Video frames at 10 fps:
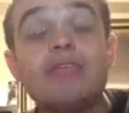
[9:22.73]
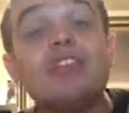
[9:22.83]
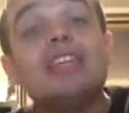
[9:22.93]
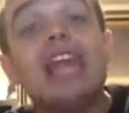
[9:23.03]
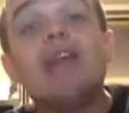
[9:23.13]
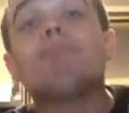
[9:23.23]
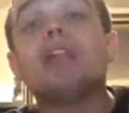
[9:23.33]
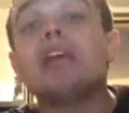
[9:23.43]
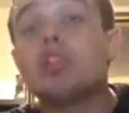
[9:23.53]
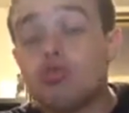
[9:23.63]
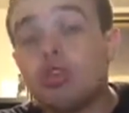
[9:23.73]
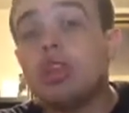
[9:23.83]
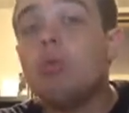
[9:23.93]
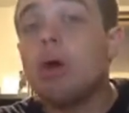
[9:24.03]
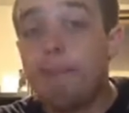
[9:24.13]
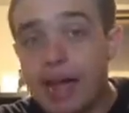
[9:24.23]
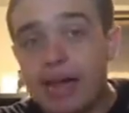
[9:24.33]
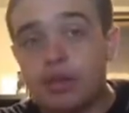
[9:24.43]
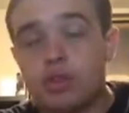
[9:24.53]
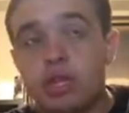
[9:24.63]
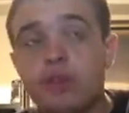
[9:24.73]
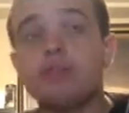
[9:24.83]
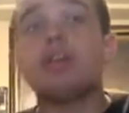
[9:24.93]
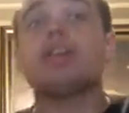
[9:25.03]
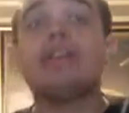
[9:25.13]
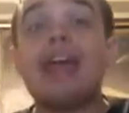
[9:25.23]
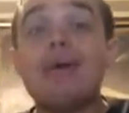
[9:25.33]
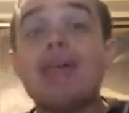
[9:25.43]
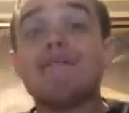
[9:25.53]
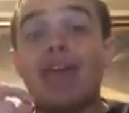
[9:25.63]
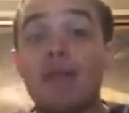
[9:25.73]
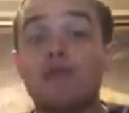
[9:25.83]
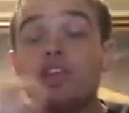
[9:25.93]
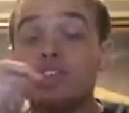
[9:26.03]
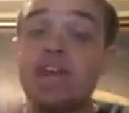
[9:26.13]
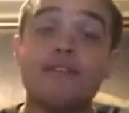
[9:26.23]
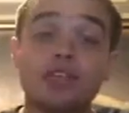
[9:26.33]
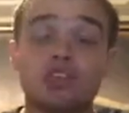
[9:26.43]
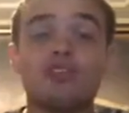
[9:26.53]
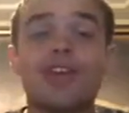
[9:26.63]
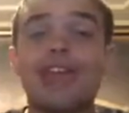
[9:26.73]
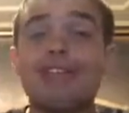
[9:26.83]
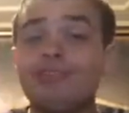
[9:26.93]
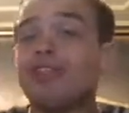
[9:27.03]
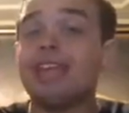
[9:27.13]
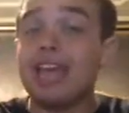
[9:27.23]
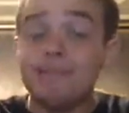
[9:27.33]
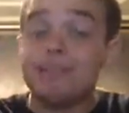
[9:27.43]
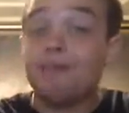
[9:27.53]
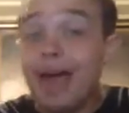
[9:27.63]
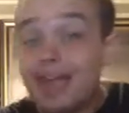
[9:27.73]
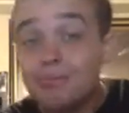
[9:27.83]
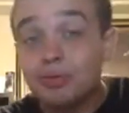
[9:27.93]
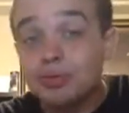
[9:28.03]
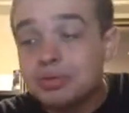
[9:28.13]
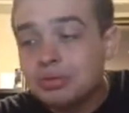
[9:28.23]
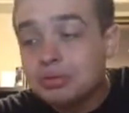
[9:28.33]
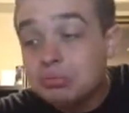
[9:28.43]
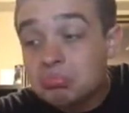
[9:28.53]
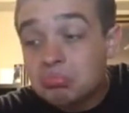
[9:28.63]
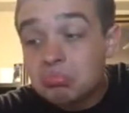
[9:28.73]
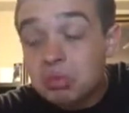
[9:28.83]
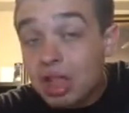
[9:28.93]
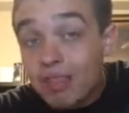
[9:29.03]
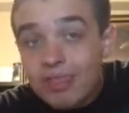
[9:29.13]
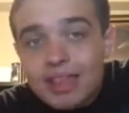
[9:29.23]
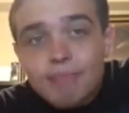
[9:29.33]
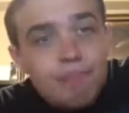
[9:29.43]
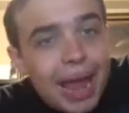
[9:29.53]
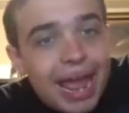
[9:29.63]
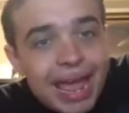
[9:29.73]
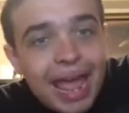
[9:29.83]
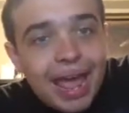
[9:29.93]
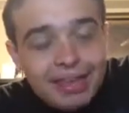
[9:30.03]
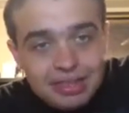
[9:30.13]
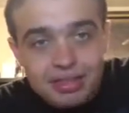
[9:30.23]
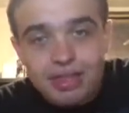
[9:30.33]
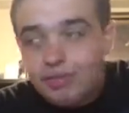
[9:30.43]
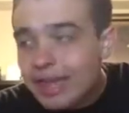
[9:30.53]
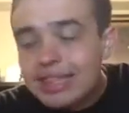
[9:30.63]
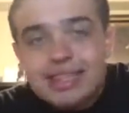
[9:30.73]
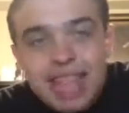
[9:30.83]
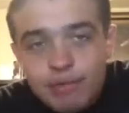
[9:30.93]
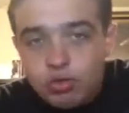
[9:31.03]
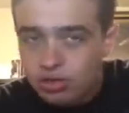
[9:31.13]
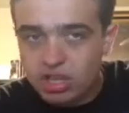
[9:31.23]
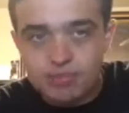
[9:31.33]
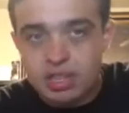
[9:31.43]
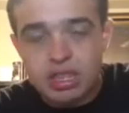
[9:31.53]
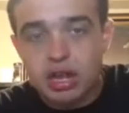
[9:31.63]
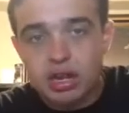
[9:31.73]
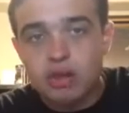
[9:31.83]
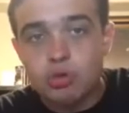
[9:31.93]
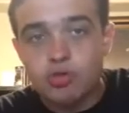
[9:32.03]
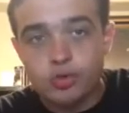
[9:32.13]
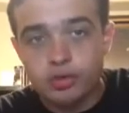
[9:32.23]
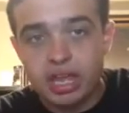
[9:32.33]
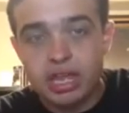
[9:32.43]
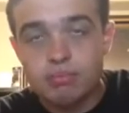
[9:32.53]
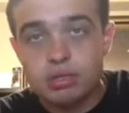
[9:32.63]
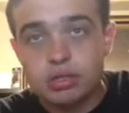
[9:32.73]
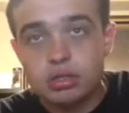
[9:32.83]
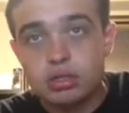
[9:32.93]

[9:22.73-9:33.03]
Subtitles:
The gameplay is really what matters here. Now, if every character in the game is viable, that's badass. That's never really been done in a Marvel game.